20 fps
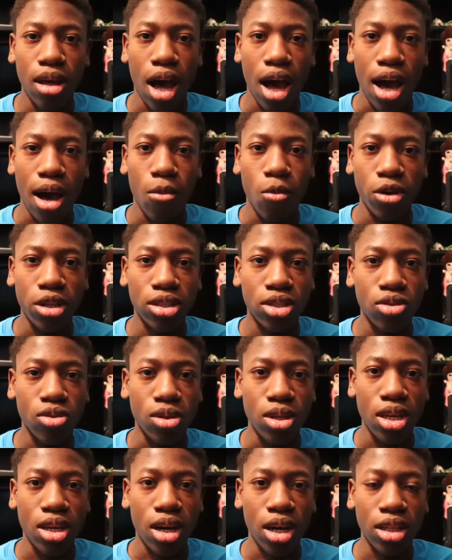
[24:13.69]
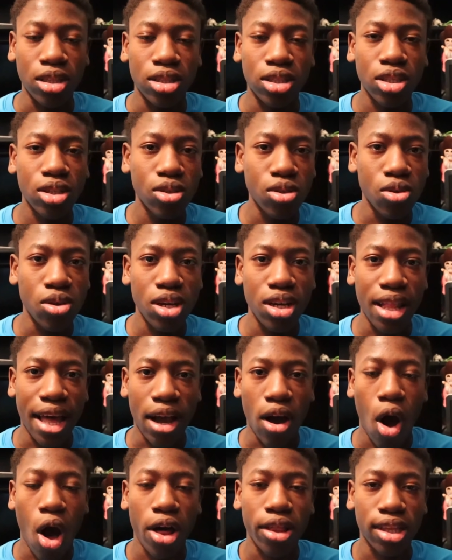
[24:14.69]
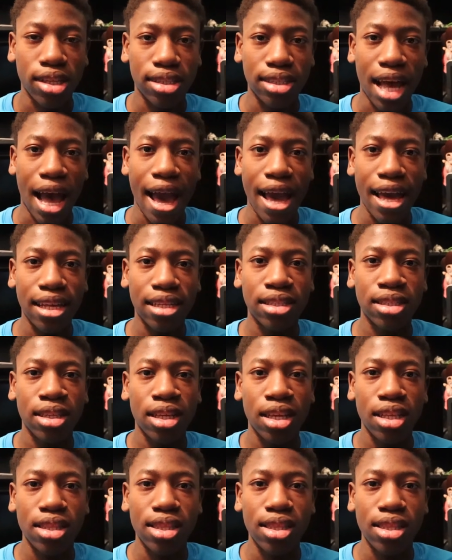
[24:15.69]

until you hear like all the sides,